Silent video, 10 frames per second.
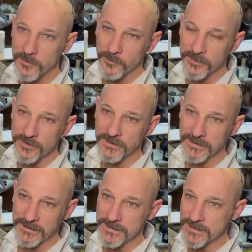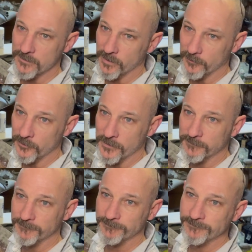but you can at least see what I'm doing.
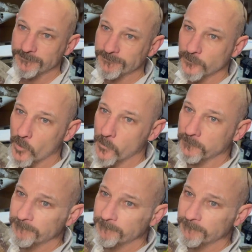Cool.